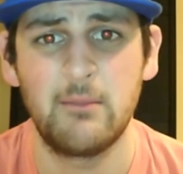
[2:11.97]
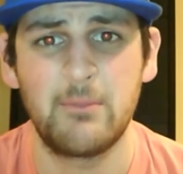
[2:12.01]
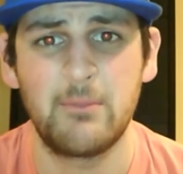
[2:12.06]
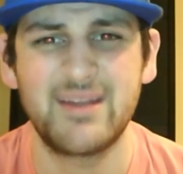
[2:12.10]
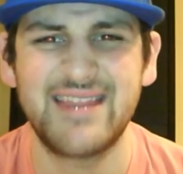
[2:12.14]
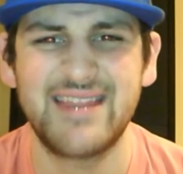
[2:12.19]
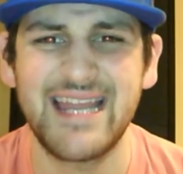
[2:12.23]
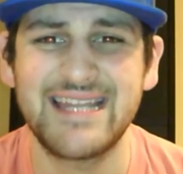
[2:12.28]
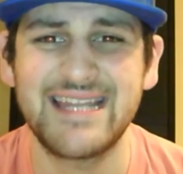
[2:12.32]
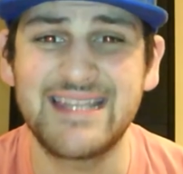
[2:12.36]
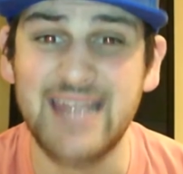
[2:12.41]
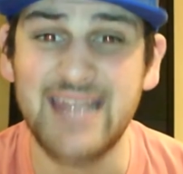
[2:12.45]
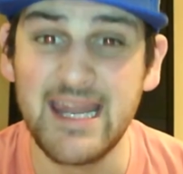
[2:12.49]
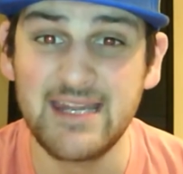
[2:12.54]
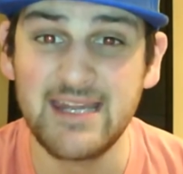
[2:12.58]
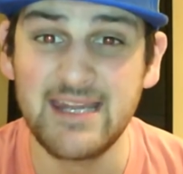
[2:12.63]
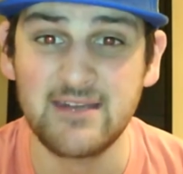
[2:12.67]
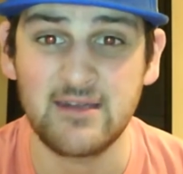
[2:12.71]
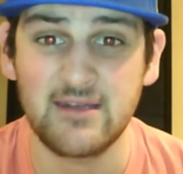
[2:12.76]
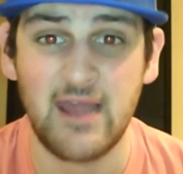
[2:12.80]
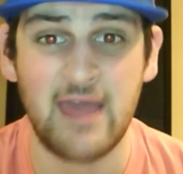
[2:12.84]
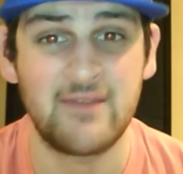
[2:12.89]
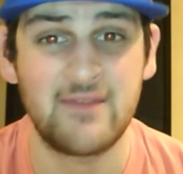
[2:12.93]
But they
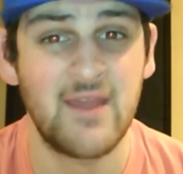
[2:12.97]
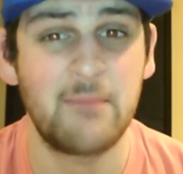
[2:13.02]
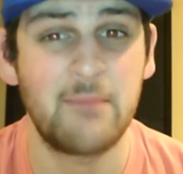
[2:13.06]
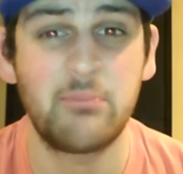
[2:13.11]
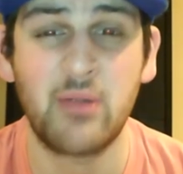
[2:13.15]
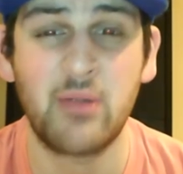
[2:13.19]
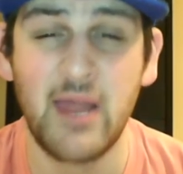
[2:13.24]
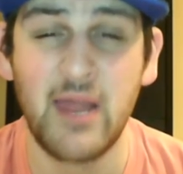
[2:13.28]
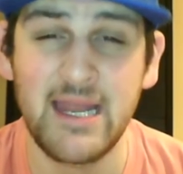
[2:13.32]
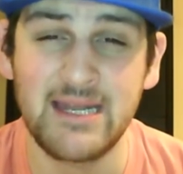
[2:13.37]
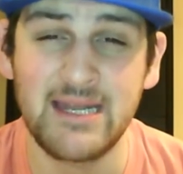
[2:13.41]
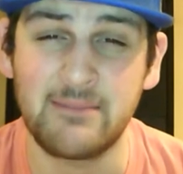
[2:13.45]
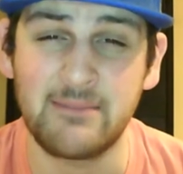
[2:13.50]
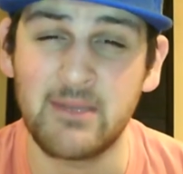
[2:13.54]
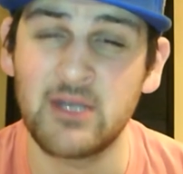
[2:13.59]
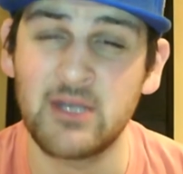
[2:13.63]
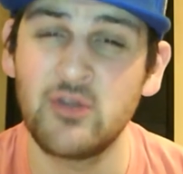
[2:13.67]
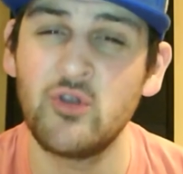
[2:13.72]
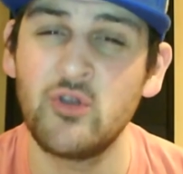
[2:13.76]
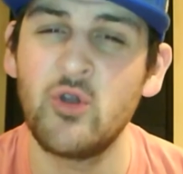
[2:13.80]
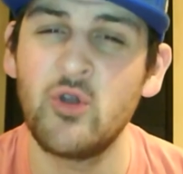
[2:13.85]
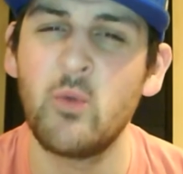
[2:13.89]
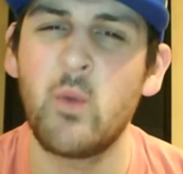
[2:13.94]
didn't, and they played him.
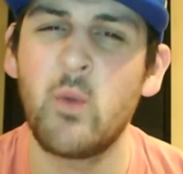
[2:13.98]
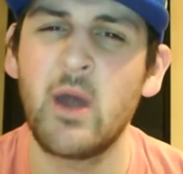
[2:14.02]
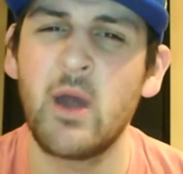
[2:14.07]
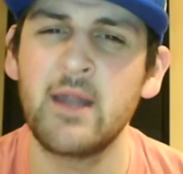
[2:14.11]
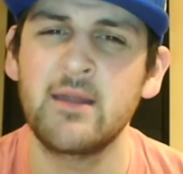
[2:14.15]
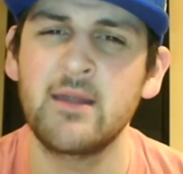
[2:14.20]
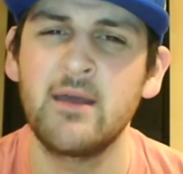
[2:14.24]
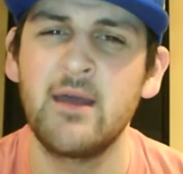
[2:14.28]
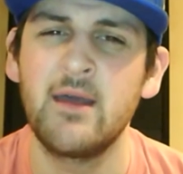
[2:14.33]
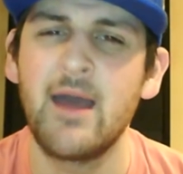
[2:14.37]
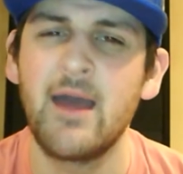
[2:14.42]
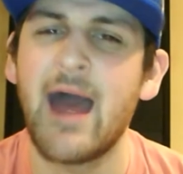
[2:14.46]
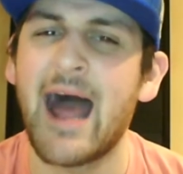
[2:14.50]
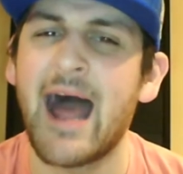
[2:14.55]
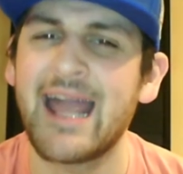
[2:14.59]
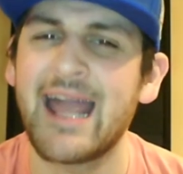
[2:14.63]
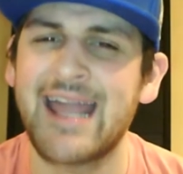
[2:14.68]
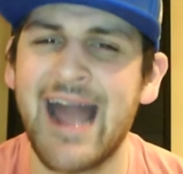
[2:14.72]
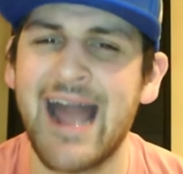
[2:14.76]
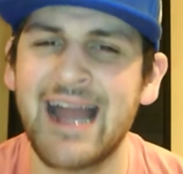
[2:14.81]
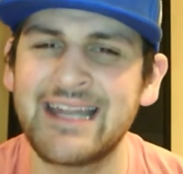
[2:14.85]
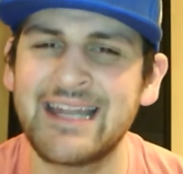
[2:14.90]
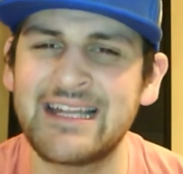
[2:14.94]
And you know what?
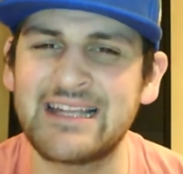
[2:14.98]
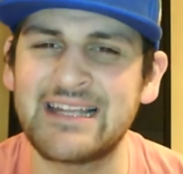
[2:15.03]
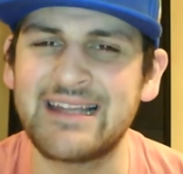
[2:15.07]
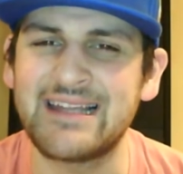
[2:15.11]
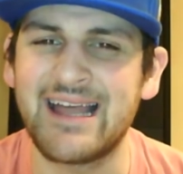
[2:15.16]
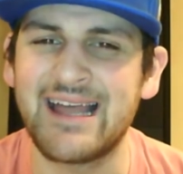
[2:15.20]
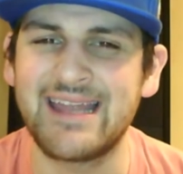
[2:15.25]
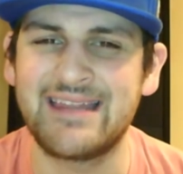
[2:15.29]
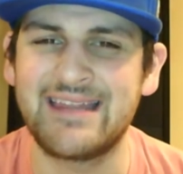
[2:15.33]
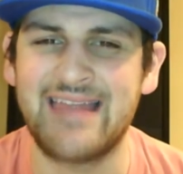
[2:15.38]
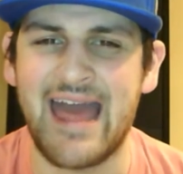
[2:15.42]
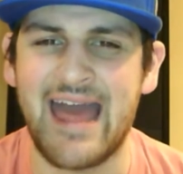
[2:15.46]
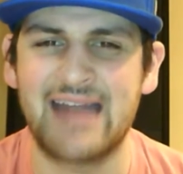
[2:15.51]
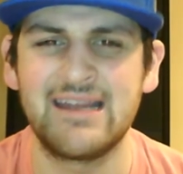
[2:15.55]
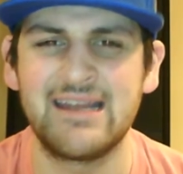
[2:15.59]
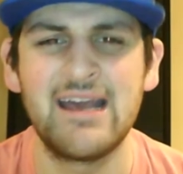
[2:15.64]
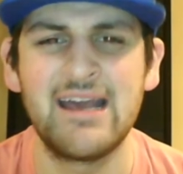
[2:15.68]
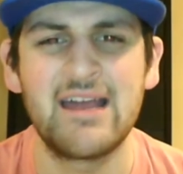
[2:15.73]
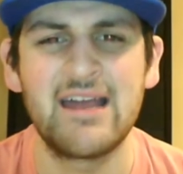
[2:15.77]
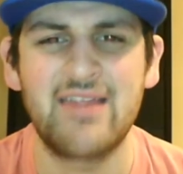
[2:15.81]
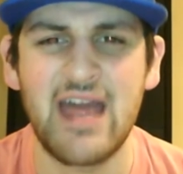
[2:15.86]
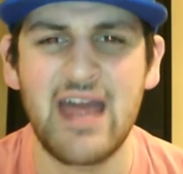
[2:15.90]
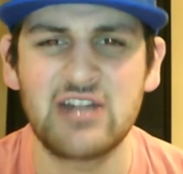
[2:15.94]
I kind of like that.
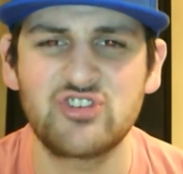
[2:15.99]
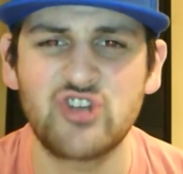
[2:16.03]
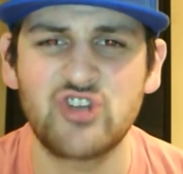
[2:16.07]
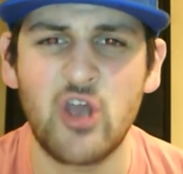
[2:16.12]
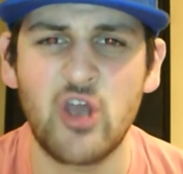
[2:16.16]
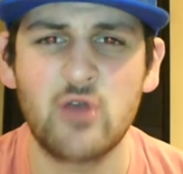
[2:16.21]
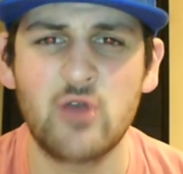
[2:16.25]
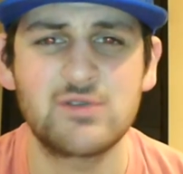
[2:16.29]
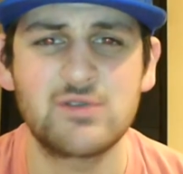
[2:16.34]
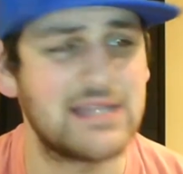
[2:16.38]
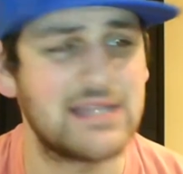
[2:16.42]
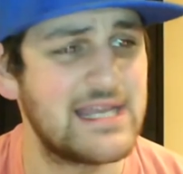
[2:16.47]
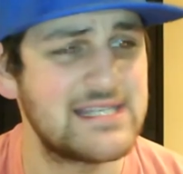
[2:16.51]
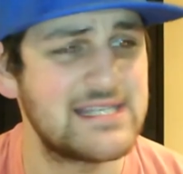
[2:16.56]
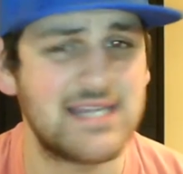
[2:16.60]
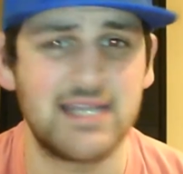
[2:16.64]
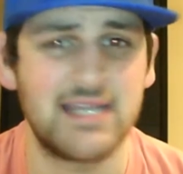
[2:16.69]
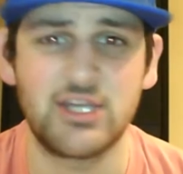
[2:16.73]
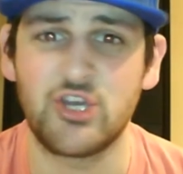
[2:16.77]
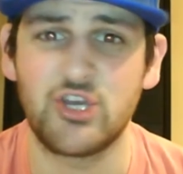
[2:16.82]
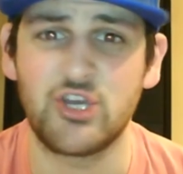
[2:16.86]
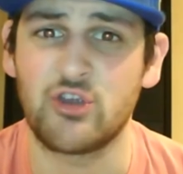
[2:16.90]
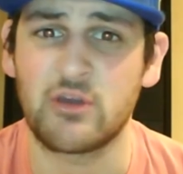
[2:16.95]
That shows,
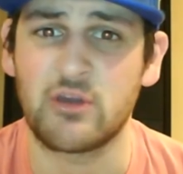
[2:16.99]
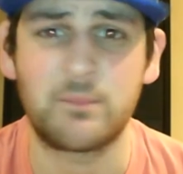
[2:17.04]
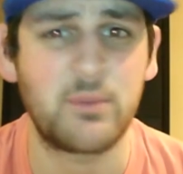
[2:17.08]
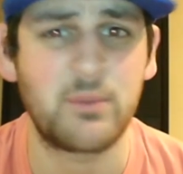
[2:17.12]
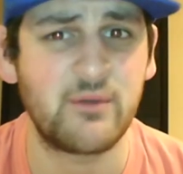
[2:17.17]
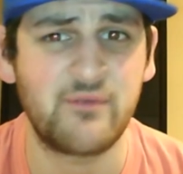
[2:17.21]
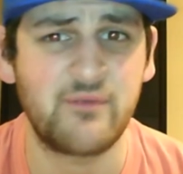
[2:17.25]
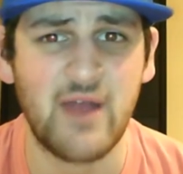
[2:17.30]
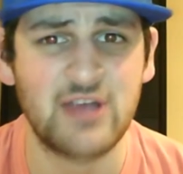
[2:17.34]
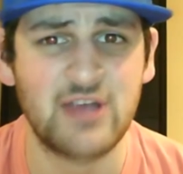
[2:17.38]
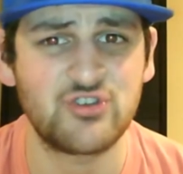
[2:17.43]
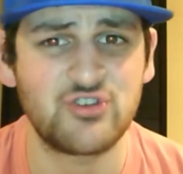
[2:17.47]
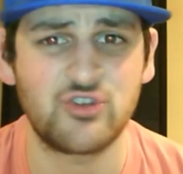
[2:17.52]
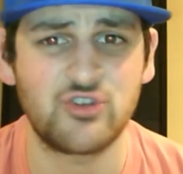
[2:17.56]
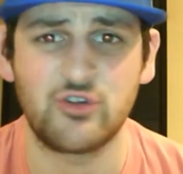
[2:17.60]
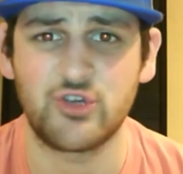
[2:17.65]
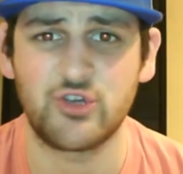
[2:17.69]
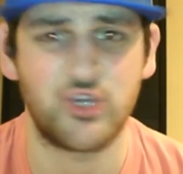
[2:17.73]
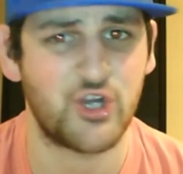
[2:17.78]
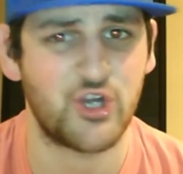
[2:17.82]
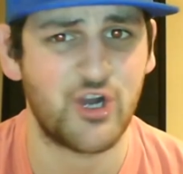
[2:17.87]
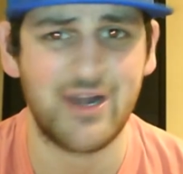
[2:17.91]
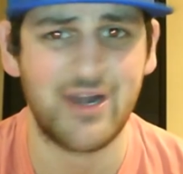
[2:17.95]
listen, you're a
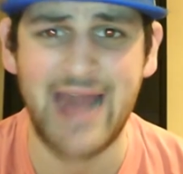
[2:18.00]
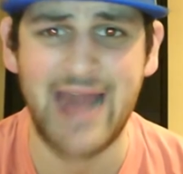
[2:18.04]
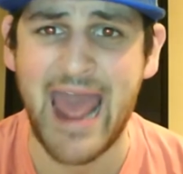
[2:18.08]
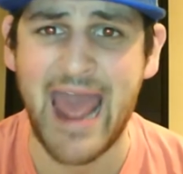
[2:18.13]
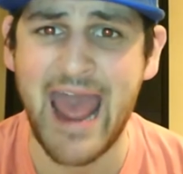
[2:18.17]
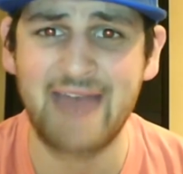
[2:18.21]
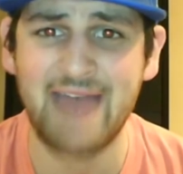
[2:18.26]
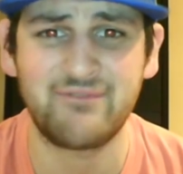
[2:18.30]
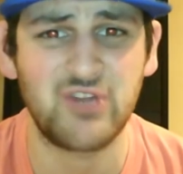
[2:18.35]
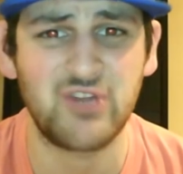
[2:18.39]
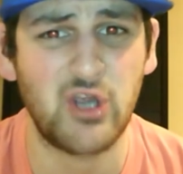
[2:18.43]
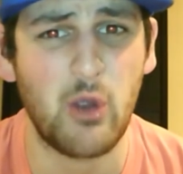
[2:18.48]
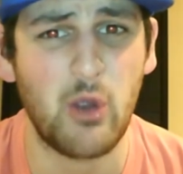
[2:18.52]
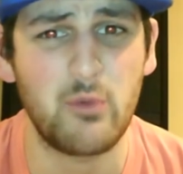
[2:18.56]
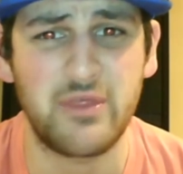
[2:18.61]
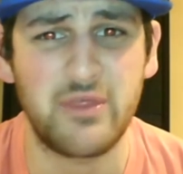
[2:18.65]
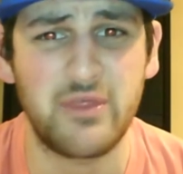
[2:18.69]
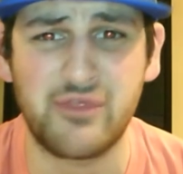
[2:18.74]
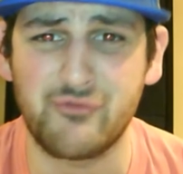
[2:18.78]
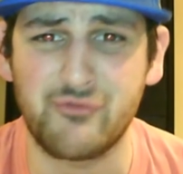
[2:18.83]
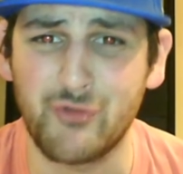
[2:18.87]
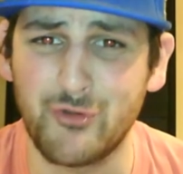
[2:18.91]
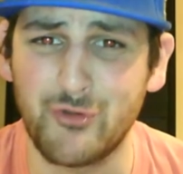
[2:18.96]
professional. You're going to have to go
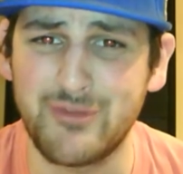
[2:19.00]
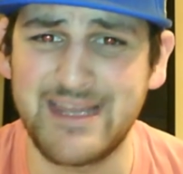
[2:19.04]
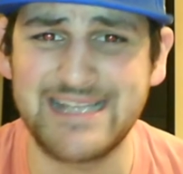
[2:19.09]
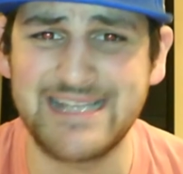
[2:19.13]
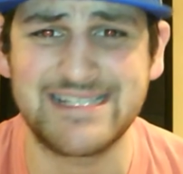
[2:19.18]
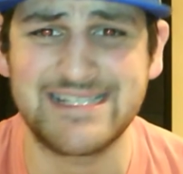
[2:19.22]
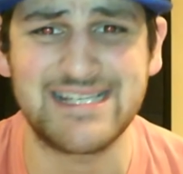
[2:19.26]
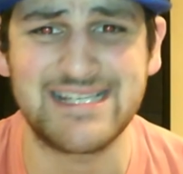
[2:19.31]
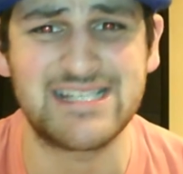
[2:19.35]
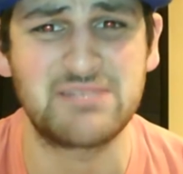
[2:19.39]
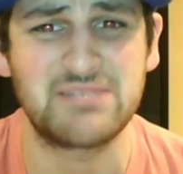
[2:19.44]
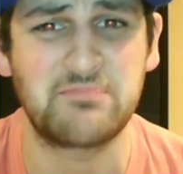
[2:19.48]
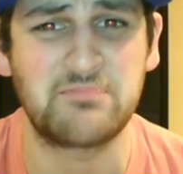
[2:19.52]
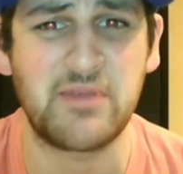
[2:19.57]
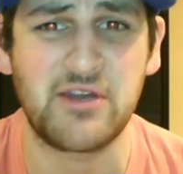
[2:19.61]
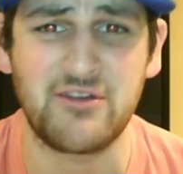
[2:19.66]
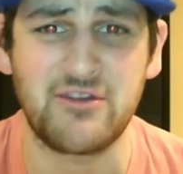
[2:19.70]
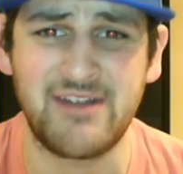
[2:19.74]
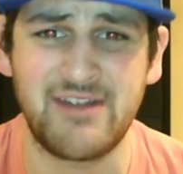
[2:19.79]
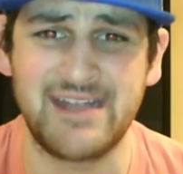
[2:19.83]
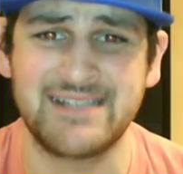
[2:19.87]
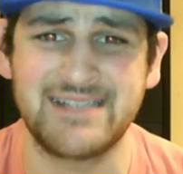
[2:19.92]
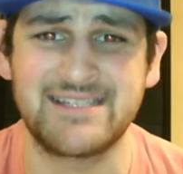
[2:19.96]
through these
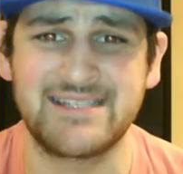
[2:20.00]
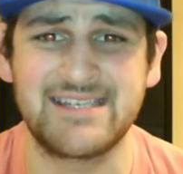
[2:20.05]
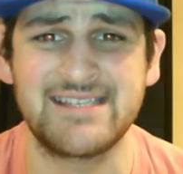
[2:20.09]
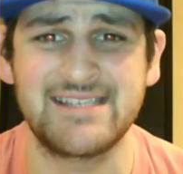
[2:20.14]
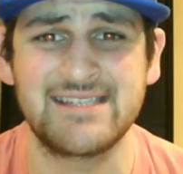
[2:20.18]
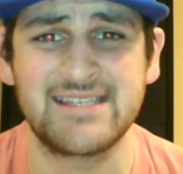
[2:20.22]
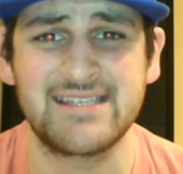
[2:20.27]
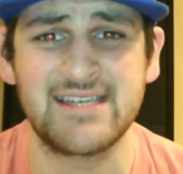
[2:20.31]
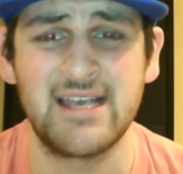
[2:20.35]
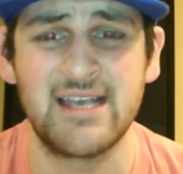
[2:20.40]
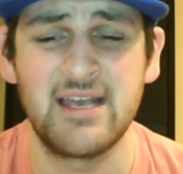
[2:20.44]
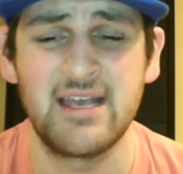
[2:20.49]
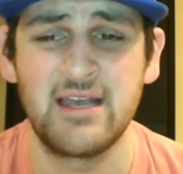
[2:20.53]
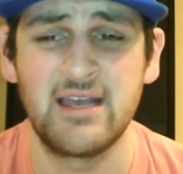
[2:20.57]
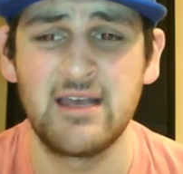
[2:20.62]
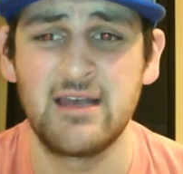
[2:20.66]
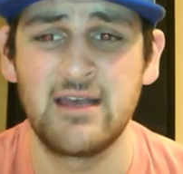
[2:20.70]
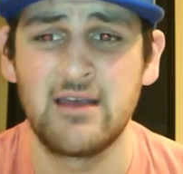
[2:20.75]
experiences